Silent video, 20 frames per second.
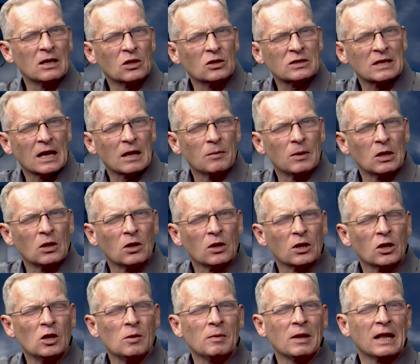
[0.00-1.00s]
it looks like a little
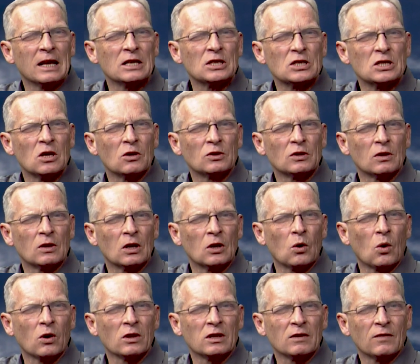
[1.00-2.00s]
accumulating snow to the
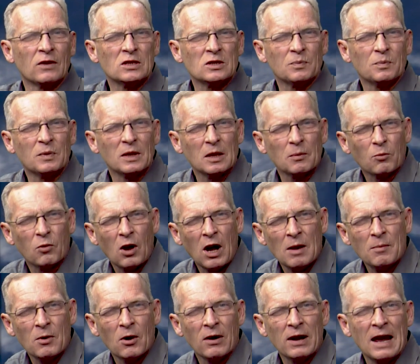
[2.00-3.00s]
north of us, but the
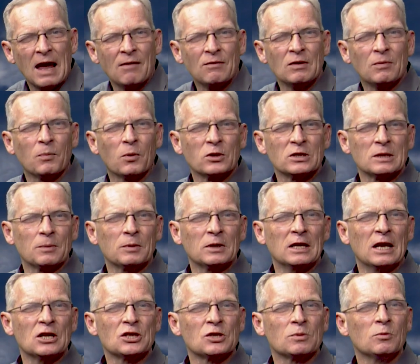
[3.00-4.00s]
primary heavy
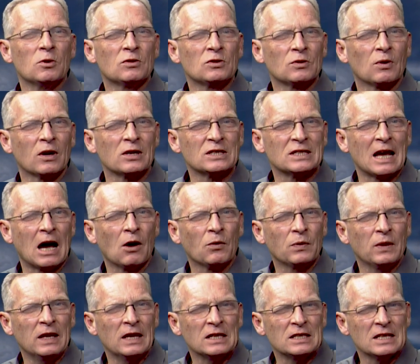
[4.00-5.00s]
precipitation moves to our
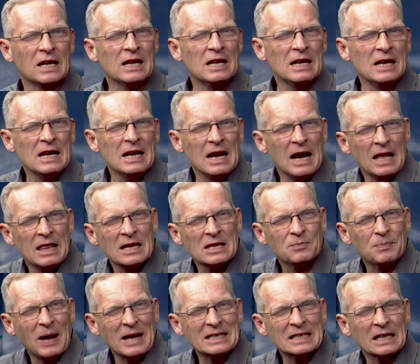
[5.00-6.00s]
southeast. And
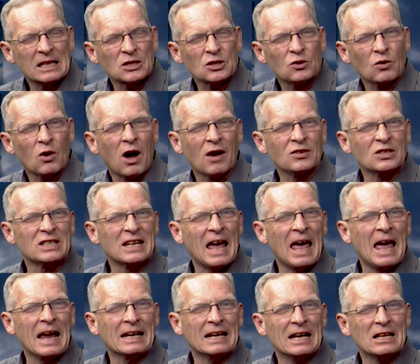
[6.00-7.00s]
this basically, this trough
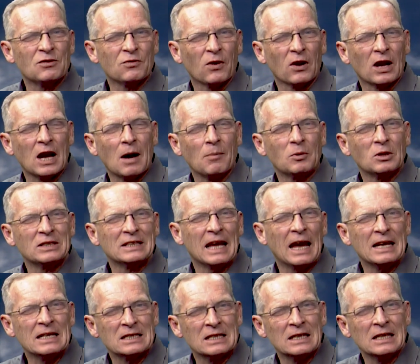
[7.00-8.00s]
stagnates for a couple of
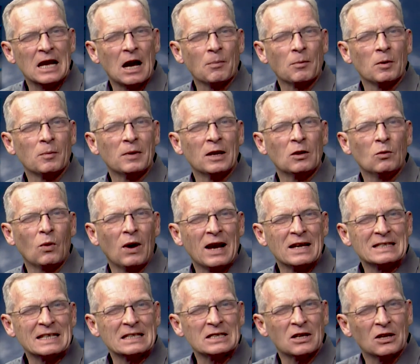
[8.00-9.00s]
days in the upper
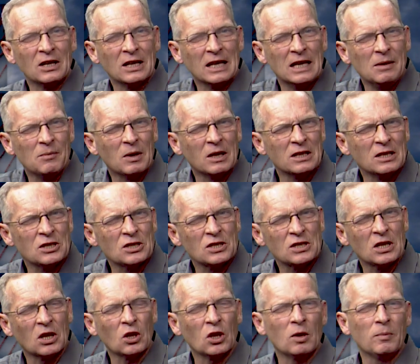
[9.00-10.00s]
Midwest. That's going to keep
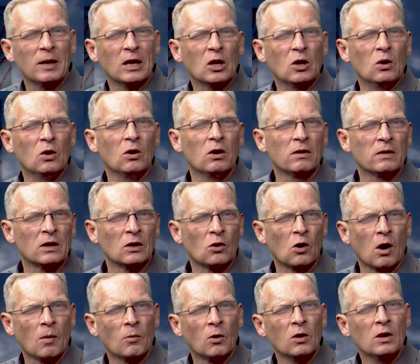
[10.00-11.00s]
conditions a little bit cooler than
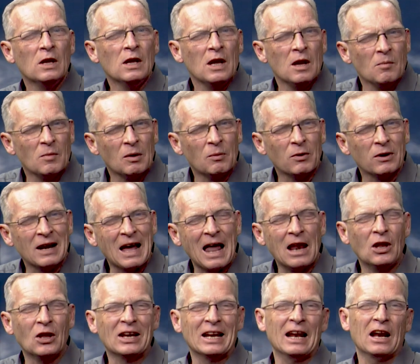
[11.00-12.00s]
normal, but we're
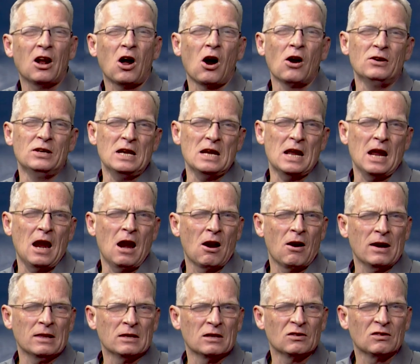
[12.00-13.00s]
not looking at Arctic
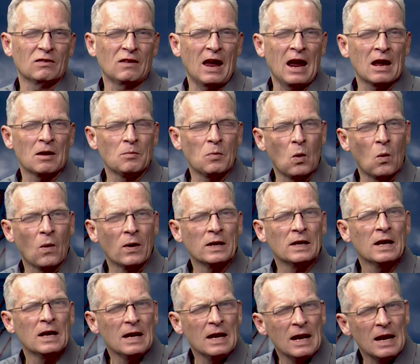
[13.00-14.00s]
air at this
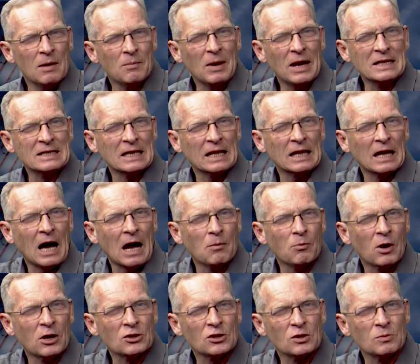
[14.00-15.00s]
standpoint. And basically, high
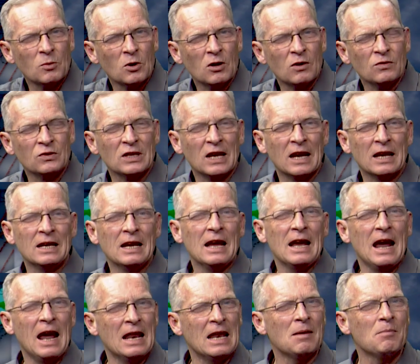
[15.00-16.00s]
pressure moves in,
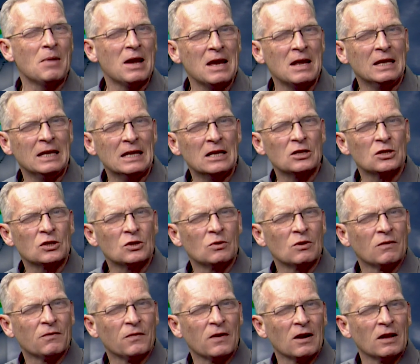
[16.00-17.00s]
and it may lead us
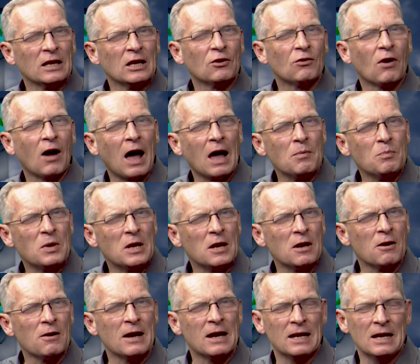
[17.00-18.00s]
to a fairly dry
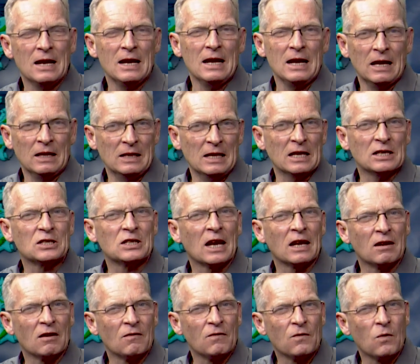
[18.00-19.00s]
period in the
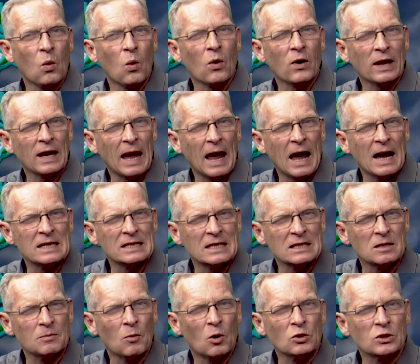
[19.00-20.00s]
extended forecast
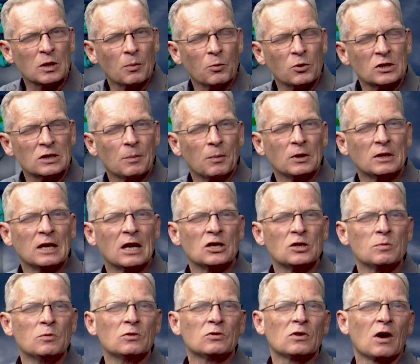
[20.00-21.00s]
as most of the
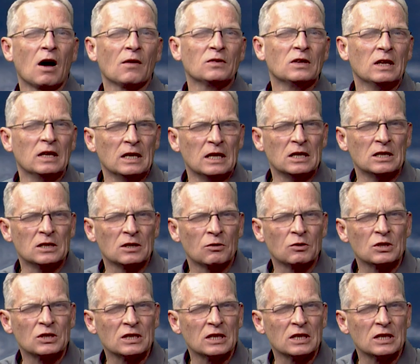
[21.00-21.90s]
precipitation moves off to the eastern